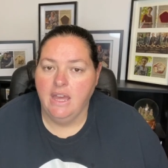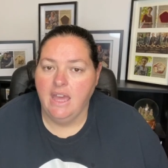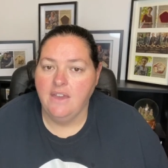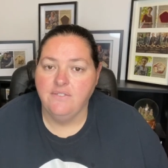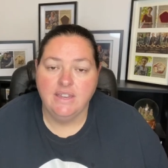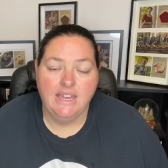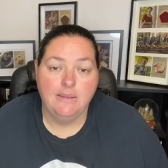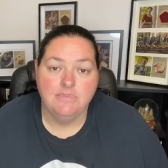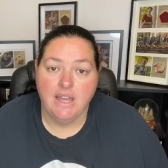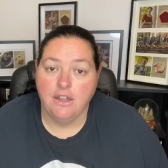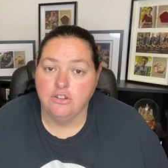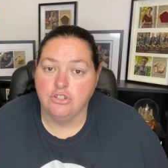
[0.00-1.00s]
ever keep
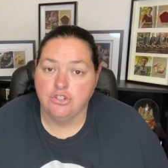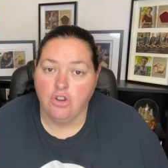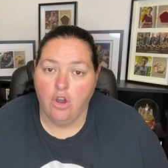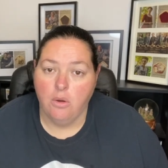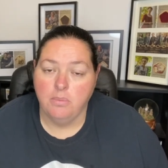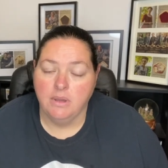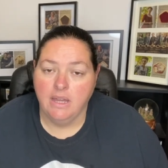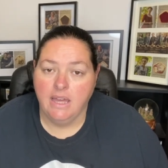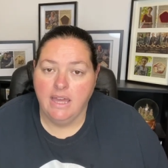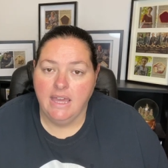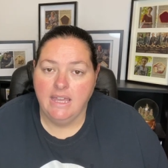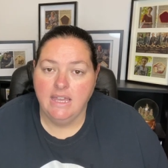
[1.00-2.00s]
down a job.
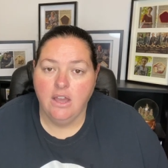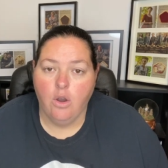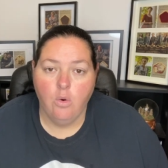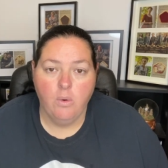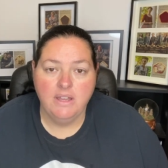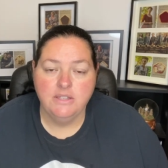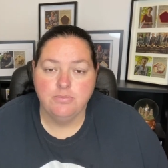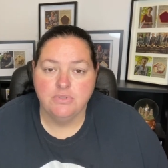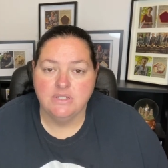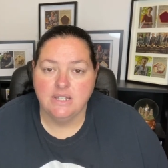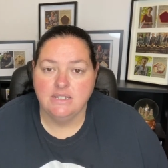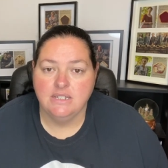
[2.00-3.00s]
He always
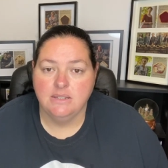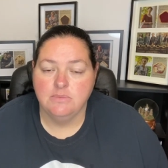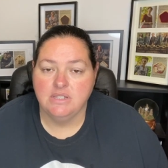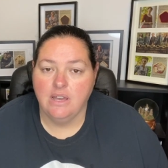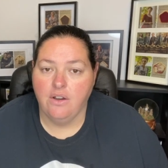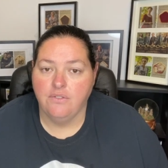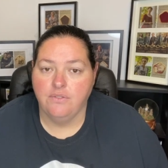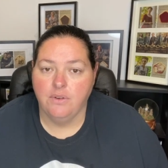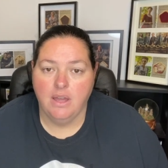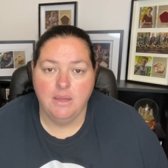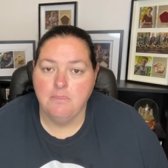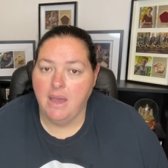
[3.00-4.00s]
presented himself
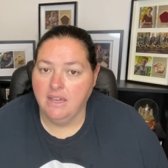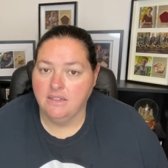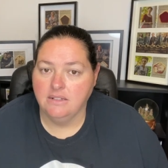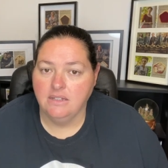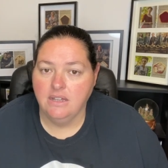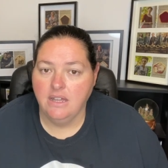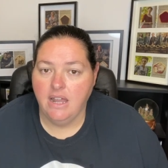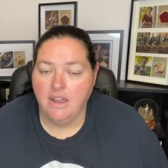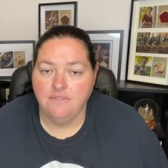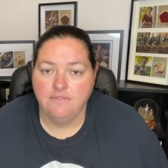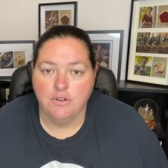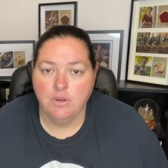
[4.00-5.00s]
immaculate
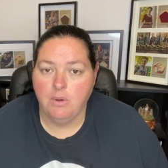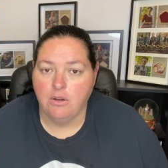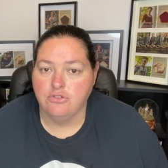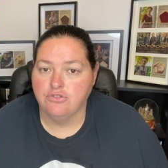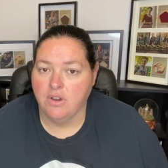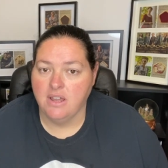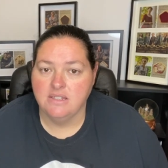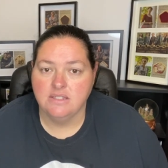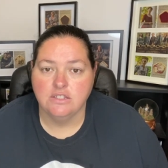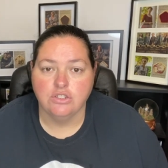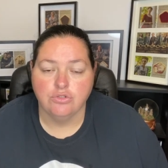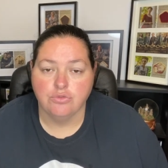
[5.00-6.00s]
and very well
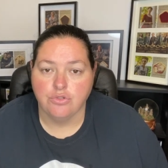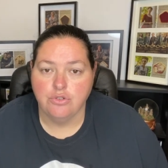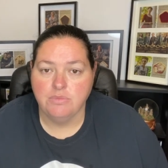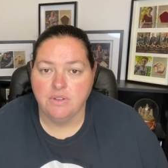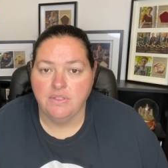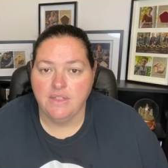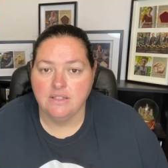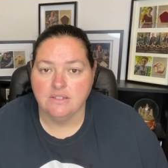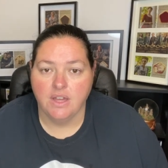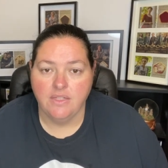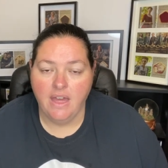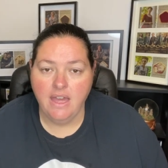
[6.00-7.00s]
dressed and groomed and things
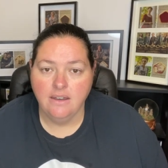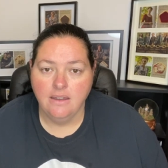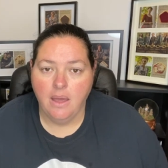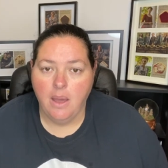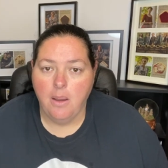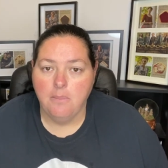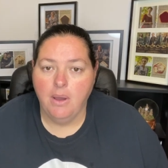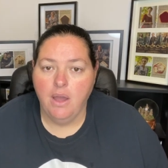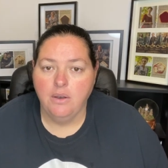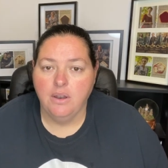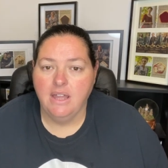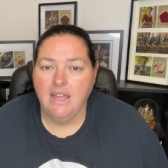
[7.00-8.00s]
like that
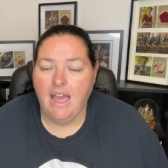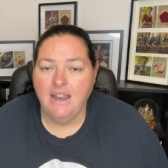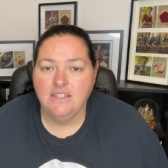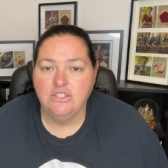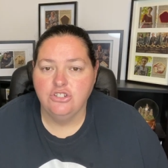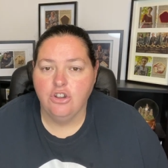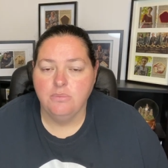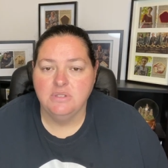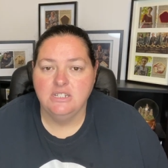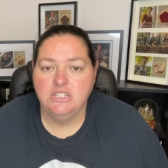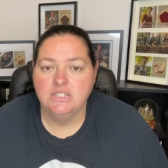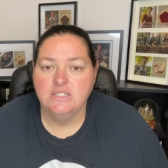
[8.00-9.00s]
but at his jobs
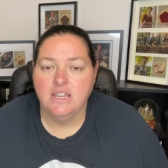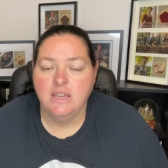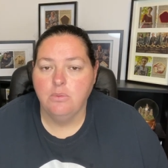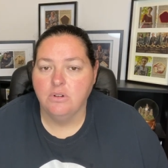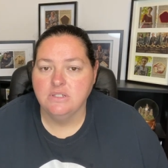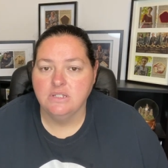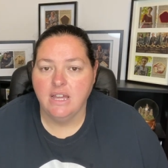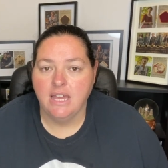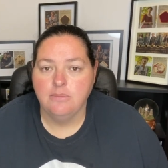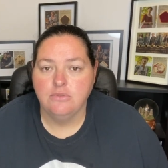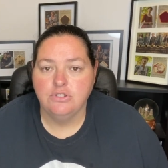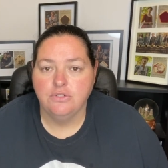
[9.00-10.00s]
he just he wasn't
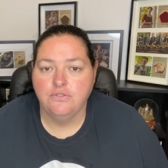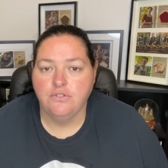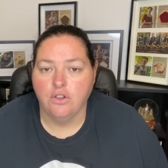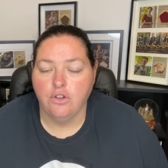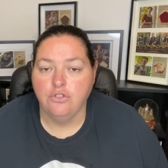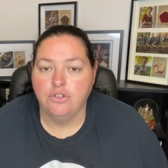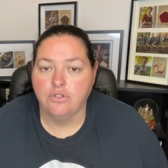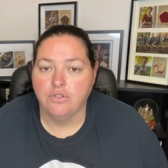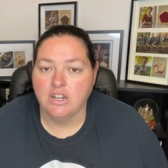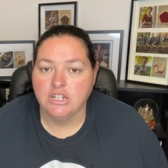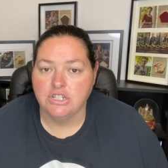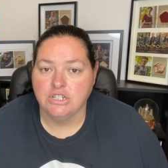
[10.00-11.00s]
able to follow
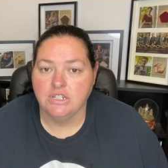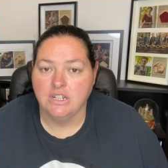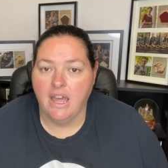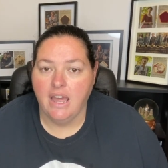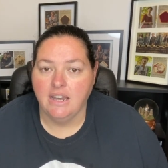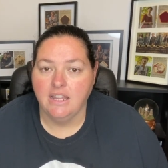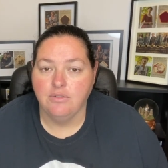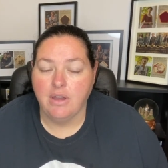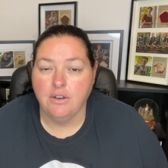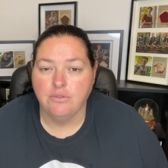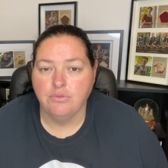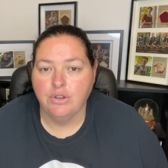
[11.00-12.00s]
direction and he
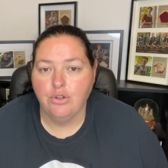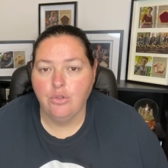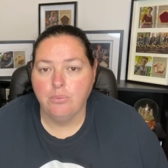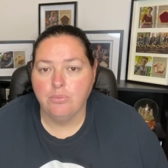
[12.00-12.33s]
had a real